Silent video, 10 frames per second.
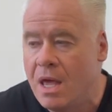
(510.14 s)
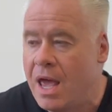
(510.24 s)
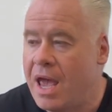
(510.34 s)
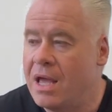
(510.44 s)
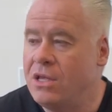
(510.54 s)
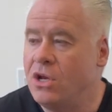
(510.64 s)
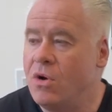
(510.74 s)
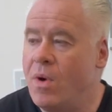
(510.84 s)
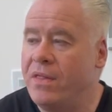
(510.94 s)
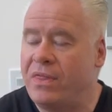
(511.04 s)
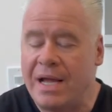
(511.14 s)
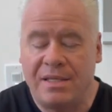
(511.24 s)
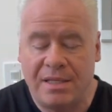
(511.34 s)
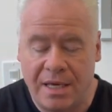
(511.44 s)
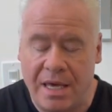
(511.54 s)
And you know what?
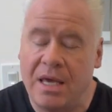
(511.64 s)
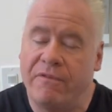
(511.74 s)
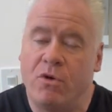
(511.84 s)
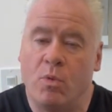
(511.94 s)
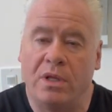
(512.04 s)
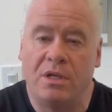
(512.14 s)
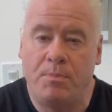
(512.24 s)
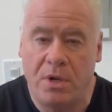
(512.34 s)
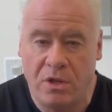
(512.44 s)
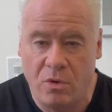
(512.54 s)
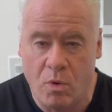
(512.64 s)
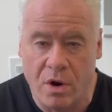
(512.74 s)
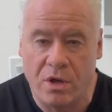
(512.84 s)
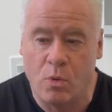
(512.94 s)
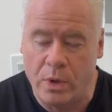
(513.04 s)
That's the key. If you're willing to put in the
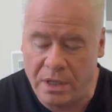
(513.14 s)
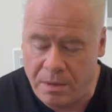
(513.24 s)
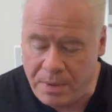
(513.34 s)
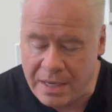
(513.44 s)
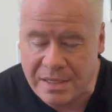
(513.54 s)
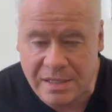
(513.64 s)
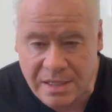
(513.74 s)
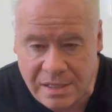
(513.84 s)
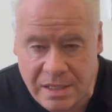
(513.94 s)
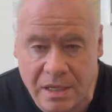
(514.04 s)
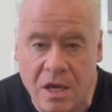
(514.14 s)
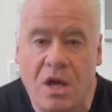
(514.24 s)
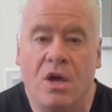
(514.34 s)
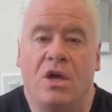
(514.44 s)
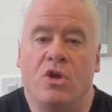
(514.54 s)
work, you're willing to be consistent,
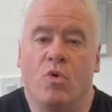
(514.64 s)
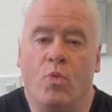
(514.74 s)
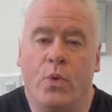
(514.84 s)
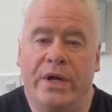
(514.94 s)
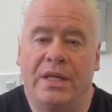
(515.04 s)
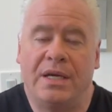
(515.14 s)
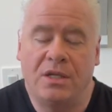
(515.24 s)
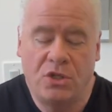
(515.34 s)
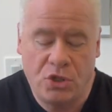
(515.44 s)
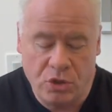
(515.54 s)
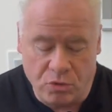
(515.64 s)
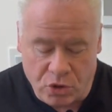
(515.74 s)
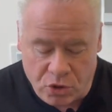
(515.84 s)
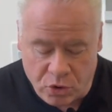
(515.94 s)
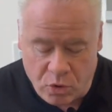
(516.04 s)
and you're willing to
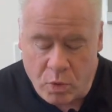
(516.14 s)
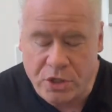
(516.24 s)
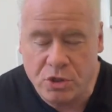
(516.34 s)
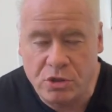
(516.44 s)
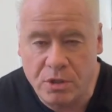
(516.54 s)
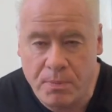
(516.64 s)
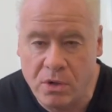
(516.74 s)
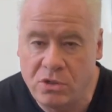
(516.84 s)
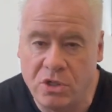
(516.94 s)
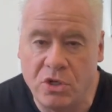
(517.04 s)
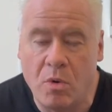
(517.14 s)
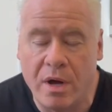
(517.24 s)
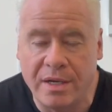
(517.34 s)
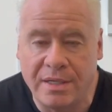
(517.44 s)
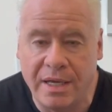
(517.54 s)
do what you're supposed to do
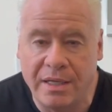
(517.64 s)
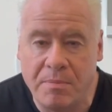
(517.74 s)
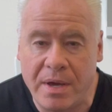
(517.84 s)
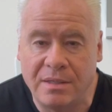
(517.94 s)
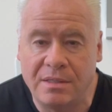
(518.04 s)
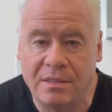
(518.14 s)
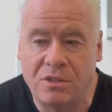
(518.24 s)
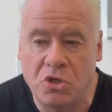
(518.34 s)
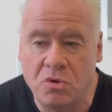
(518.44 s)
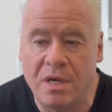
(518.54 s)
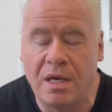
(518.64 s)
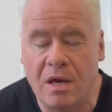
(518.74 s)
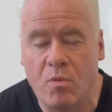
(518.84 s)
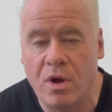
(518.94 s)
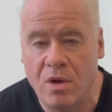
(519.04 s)
on a daily basis, you can
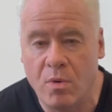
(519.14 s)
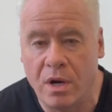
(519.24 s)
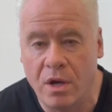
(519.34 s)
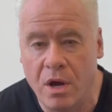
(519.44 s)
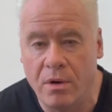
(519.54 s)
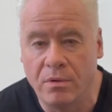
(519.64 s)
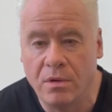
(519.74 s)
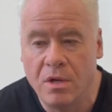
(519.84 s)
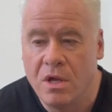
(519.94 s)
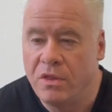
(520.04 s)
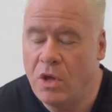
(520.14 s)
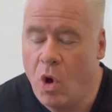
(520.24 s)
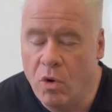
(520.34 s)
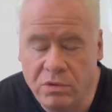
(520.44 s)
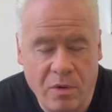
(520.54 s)
get where you want to go. The
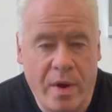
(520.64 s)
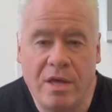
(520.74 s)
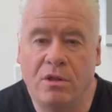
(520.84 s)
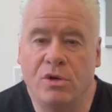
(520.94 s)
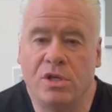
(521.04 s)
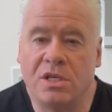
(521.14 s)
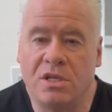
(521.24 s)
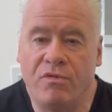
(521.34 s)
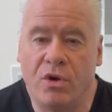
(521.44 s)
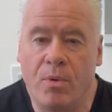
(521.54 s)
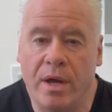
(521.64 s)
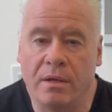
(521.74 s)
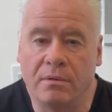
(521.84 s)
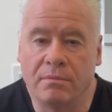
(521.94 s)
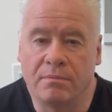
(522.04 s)
only way you lose is if you
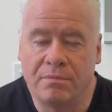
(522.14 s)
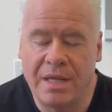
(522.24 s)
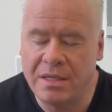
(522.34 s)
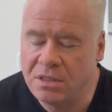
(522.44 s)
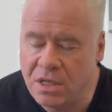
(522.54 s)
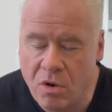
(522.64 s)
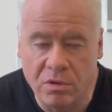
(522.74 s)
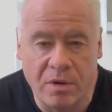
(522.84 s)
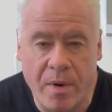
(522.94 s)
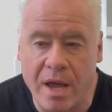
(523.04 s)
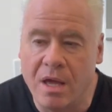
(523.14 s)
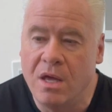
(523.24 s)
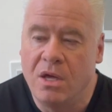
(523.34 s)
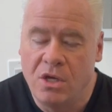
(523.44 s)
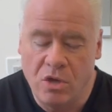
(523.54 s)
quit. That's the only way.
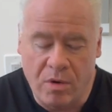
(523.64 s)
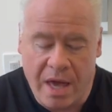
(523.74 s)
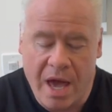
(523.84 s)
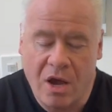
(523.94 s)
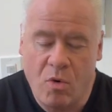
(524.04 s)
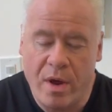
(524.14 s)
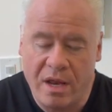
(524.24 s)
You can't quit.